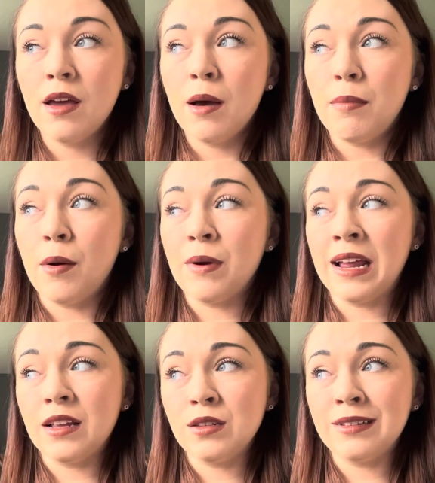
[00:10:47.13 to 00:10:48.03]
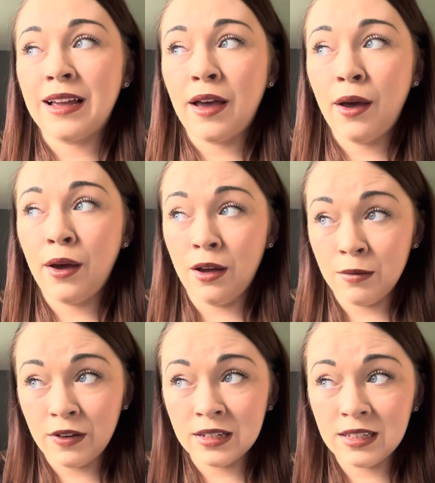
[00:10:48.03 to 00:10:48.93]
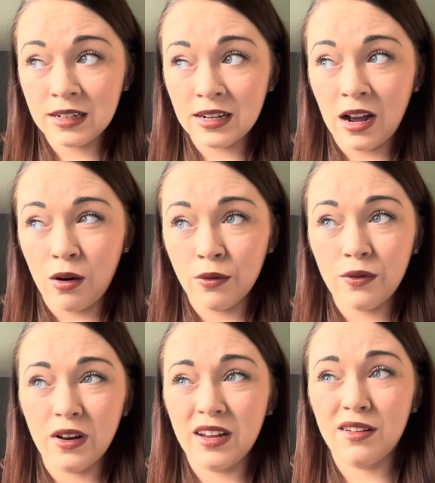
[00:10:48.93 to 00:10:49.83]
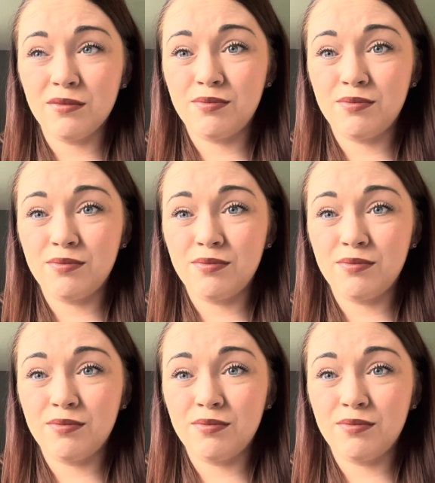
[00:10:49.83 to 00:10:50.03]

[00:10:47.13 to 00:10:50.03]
But when I, as soon as I get home, if I sit down for like